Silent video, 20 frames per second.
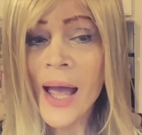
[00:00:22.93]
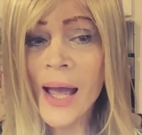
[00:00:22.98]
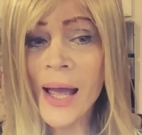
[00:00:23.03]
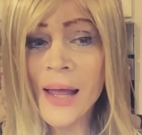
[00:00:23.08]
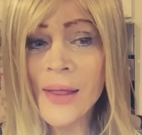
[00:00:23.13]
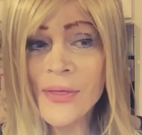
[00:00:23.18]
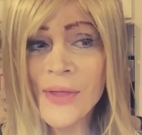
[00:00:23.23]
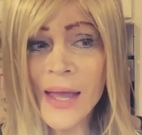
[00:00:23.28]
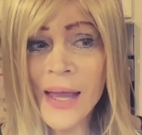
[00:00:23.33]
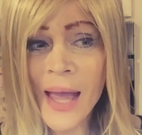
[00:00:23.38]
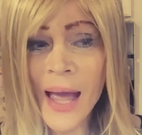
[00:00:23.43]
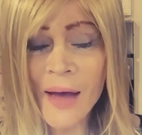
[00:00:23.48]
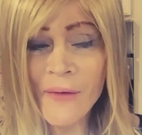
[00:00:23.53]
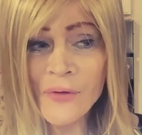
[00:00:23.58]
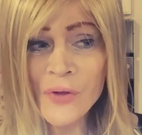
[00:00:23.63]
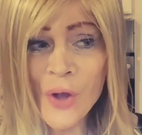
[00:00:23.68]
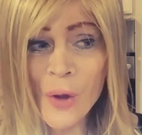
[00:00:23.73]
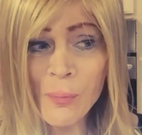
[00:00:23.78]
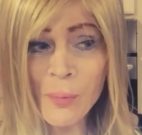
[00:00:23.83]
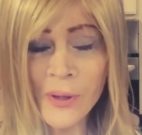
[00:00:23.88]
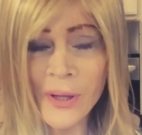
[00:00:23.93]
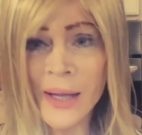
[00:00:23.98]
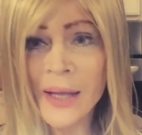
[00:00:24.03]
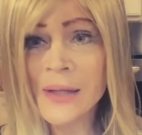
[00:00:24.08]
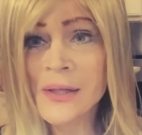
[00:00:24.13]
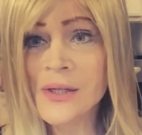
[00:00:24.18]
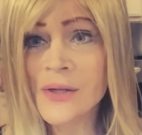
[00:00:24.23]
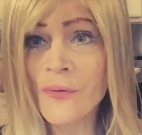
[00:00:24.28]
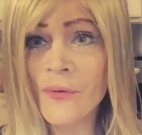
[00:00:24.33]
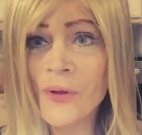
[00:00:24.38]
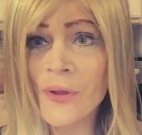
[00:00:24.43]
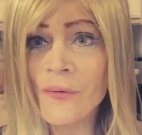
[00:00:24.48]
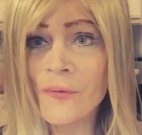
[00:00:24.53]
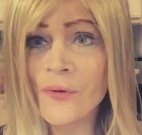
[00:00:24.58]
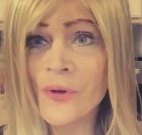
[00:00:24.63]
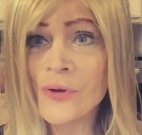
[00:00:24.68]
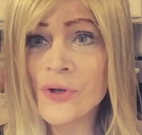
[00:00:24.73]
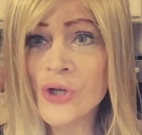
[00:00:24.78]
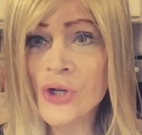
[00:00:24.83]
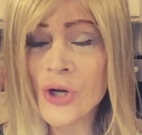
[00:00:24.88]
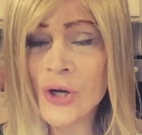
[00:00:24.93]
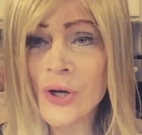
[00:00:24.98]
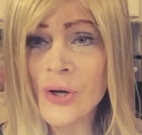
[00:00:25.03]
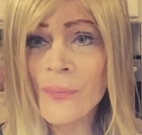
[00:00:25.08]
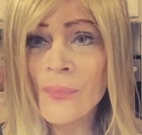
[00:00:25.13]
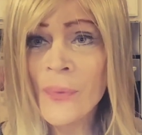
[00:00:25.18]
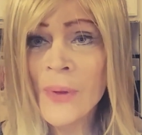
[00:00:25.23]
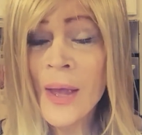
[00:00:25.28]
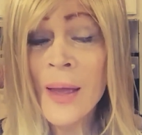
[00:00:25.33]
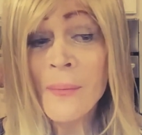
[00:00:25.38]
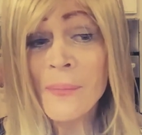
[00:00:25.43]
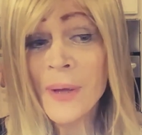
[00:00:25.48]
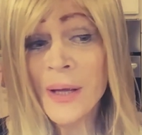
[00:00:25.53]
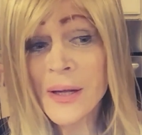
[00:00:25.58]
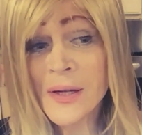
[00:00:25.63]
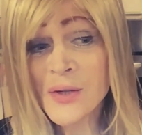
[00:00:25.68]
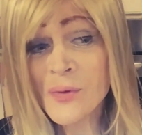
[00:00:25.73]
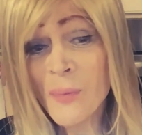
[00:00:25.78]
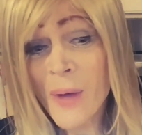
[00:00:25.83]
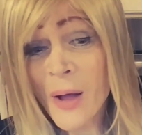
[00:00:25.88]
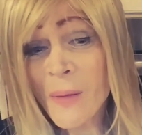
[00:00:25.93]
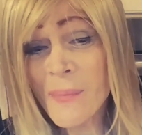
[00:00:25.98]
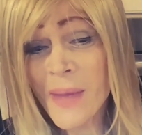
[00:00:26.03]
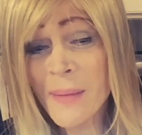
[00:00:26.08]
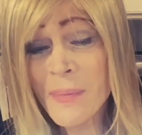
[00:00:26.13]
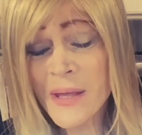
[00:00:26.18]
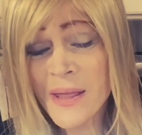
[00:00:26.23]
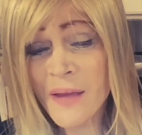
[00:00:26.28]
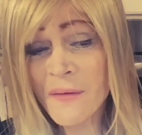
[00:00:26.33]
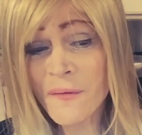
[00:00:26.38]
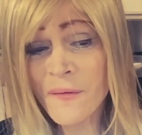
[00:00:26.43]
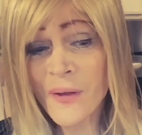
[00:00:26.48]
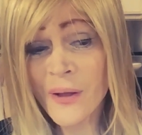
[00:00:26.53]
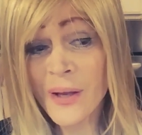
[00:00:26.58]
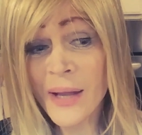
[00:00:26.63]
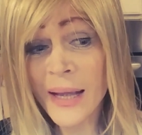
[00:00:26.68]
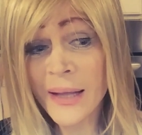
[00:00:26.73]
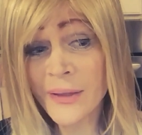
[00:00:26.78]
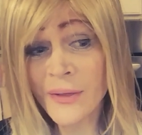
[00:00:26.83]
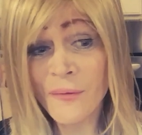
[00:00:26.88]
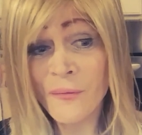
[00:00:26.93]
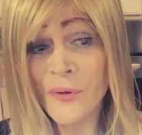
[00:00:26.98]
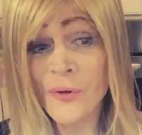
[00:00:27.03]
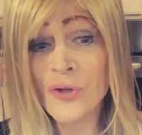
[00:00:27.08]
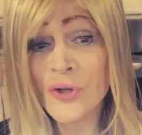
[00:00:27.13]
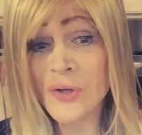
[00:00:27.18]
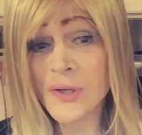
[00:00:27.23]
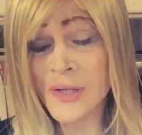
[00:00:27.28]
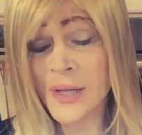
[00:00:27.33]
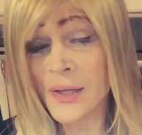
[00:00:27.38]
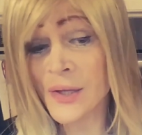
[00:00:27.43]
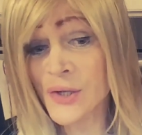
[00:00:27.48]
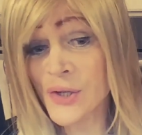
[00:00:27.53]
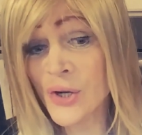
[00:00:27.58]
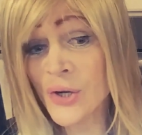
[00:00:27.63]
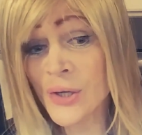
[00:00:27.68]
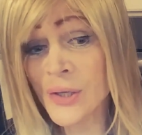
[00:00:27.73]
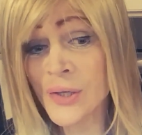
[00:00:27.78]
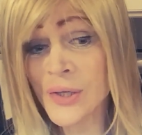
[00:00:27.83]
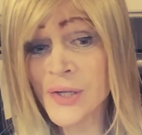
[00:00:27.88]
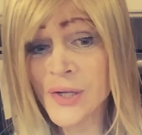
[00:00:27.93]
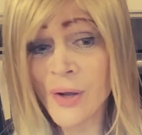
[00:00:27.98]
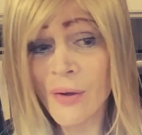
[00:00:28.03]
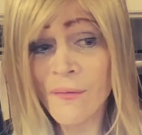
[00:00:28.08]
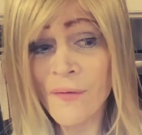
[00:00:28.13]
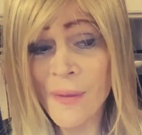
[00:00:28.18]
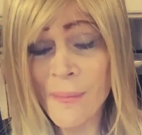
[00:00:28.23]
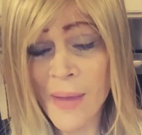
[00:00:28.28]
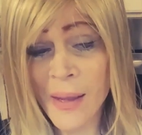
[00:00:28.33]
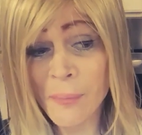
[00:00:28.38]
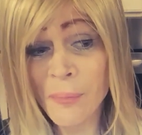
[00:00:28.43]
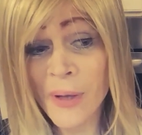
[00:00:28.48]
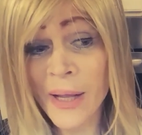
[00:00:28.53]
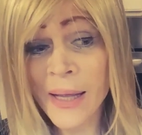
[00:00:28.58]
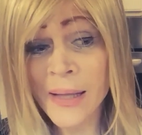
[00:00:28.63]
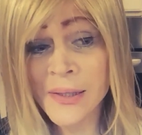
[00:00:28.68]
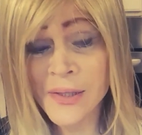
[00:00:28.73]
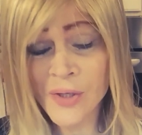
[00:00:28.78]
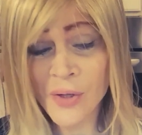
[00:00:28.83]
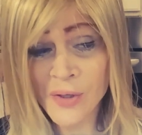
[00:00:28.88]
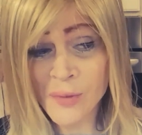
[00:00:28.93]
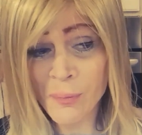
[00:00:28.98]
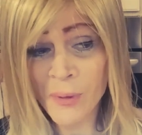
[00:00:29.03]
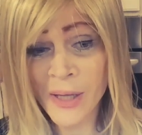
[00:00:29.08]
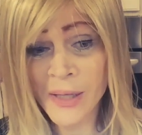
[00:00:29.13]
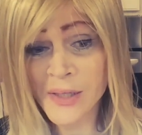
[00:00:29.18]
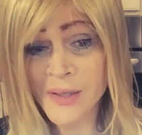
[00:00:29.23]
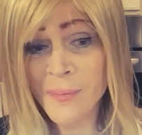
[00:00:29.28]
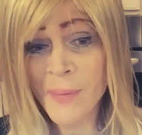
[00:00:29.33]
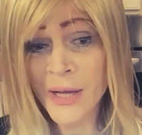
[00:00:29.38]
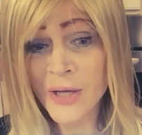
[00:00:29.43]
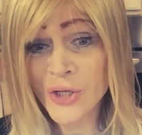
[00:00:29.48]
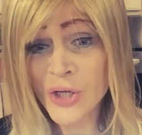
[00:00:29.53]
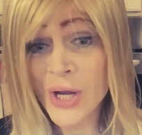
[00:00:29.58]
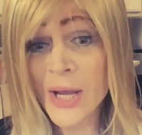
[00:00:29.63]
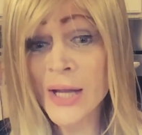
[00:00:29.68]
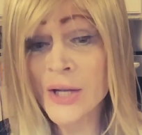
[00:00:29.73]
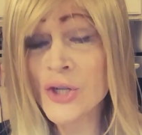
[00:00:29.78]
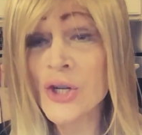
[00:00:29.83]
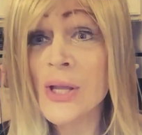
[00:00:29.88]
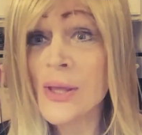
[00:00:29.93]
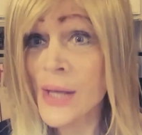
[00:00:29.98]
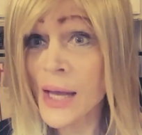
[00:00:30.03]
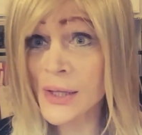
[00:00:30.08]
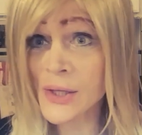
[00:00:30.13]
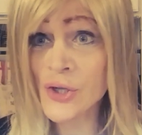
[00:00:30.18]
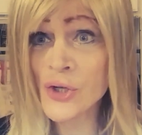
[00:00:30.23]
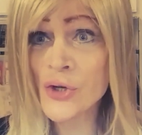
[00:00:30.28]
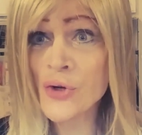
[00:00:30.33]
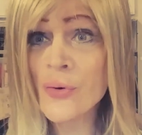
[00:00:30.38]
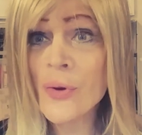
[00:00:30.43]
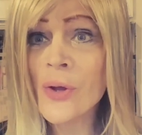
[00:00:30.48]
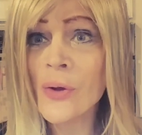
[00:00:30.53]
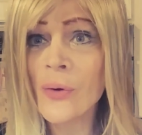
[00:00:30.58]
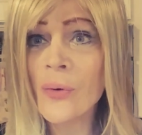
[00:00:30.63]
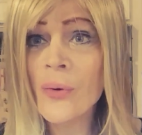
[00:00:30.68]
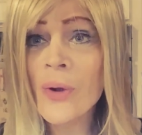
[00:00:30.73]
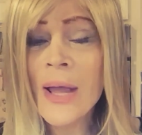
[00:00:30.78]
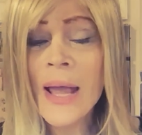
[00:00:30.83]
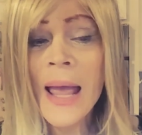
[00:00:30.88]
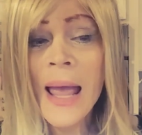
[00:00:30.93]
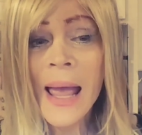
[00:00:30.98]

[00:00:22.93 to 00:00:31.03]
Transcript: and they have no plans for the future because well maybe they feel like the future's uncertain so if they make plans those plans may change and that's true